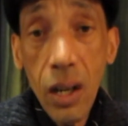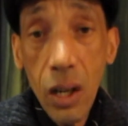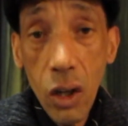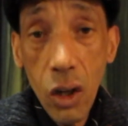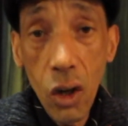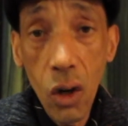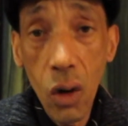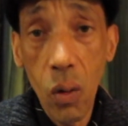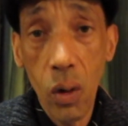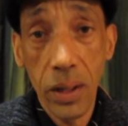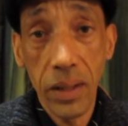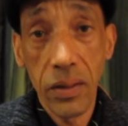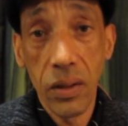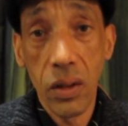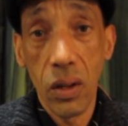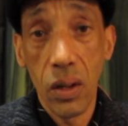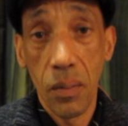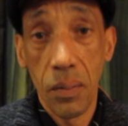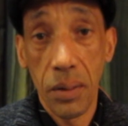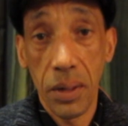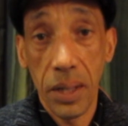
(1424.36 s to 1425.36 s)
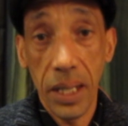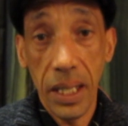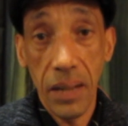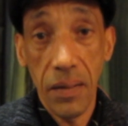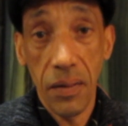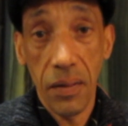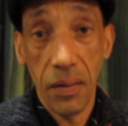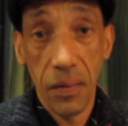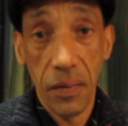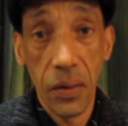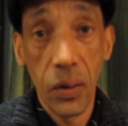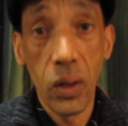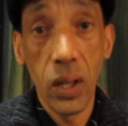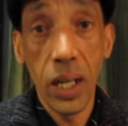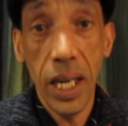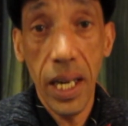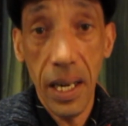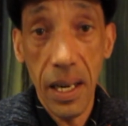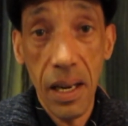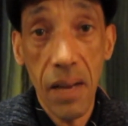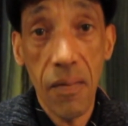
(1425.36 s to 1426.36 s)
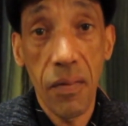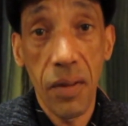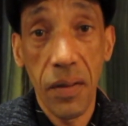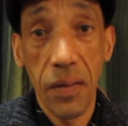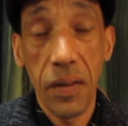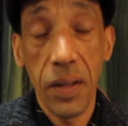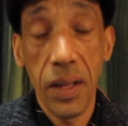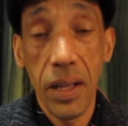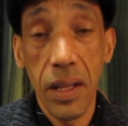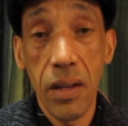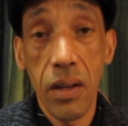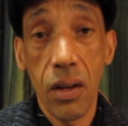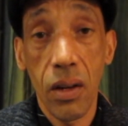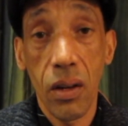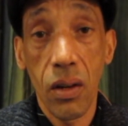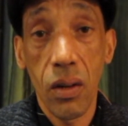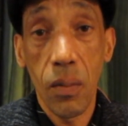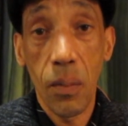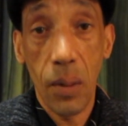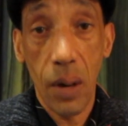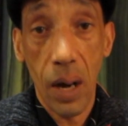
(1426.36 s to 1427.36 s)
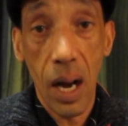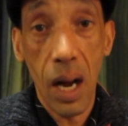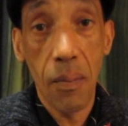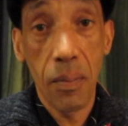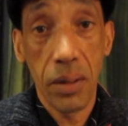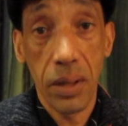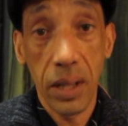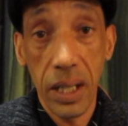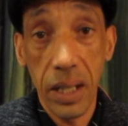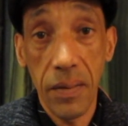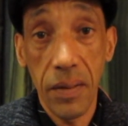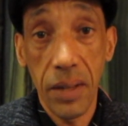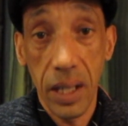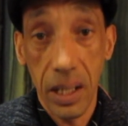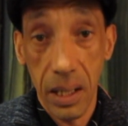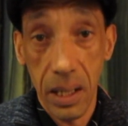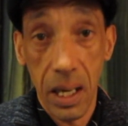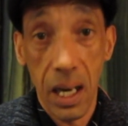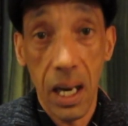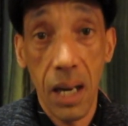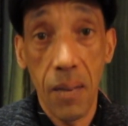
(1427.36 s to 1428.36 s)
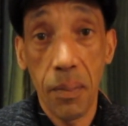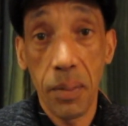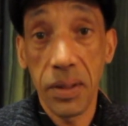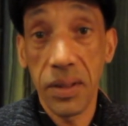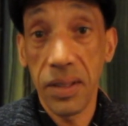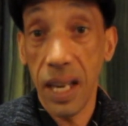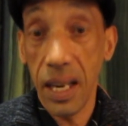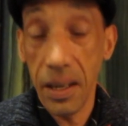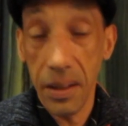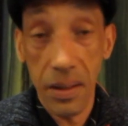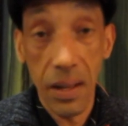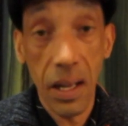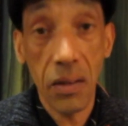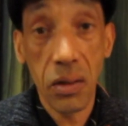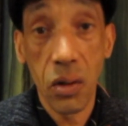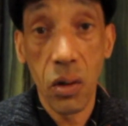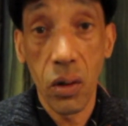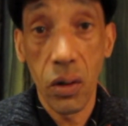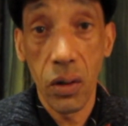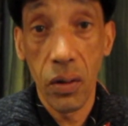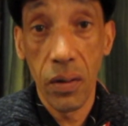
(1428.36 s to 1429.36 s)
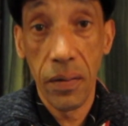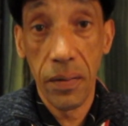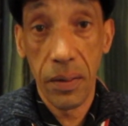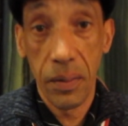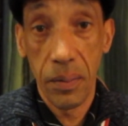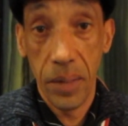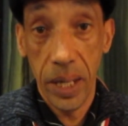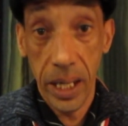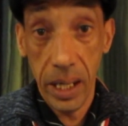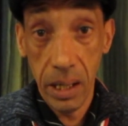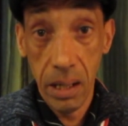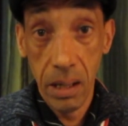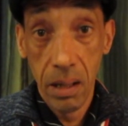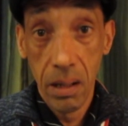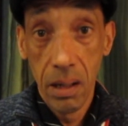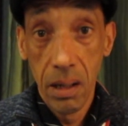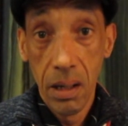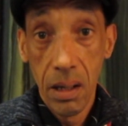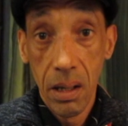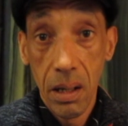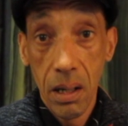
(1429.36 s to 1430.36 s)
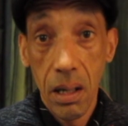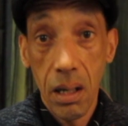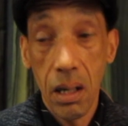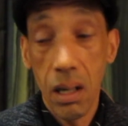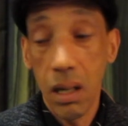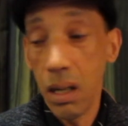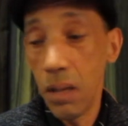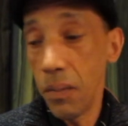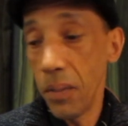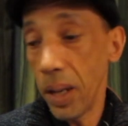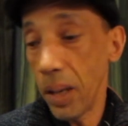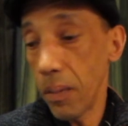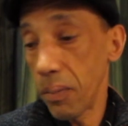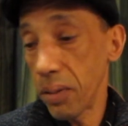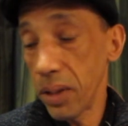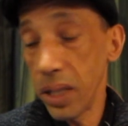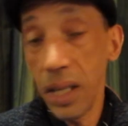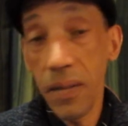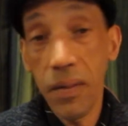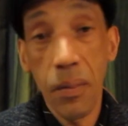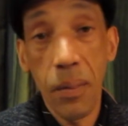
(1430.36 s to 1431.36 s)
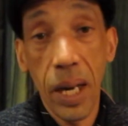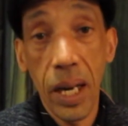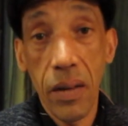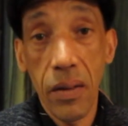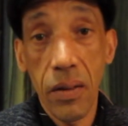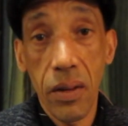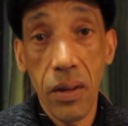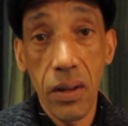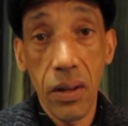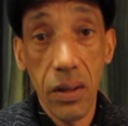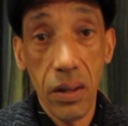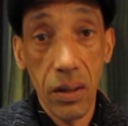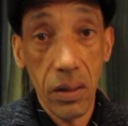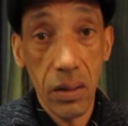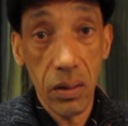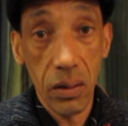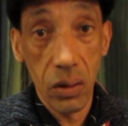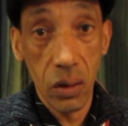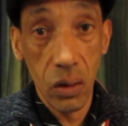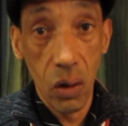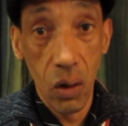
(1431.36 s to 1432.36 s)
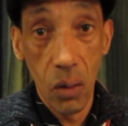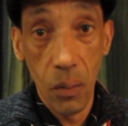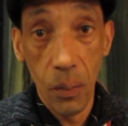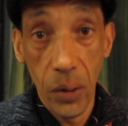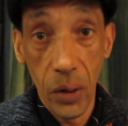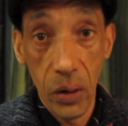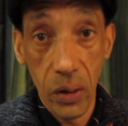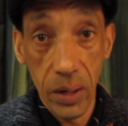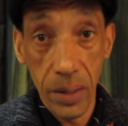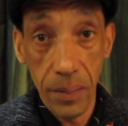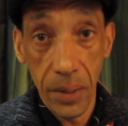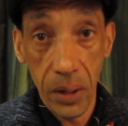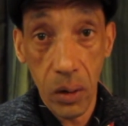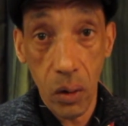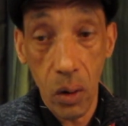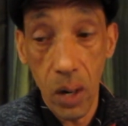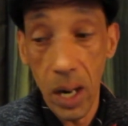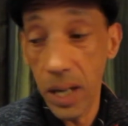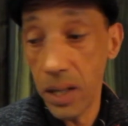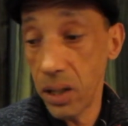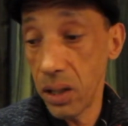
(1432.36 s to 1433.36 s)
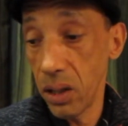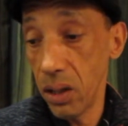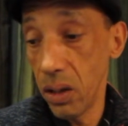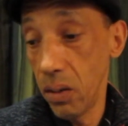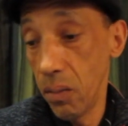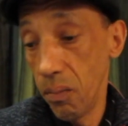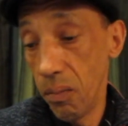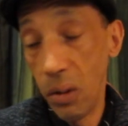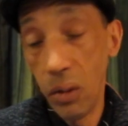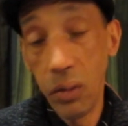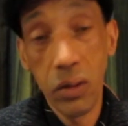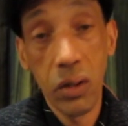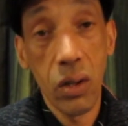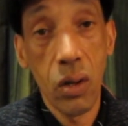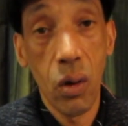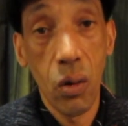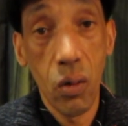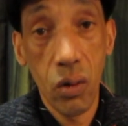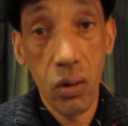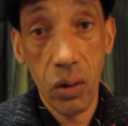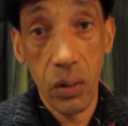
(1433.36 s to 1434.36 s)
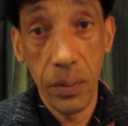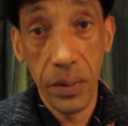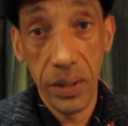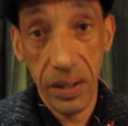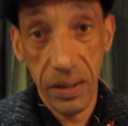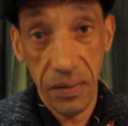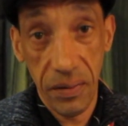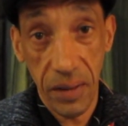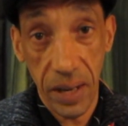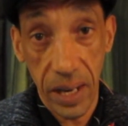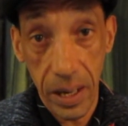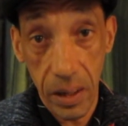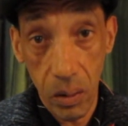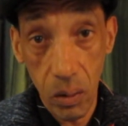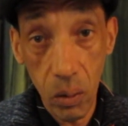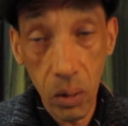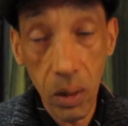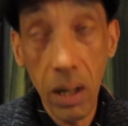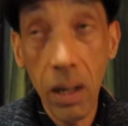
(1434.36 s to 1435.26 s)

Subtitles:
No one is going to believe fully in everything they do, but I believe in it 90%, and that's good enough for me. I believe about the no more immigration, multiculturalism has failed.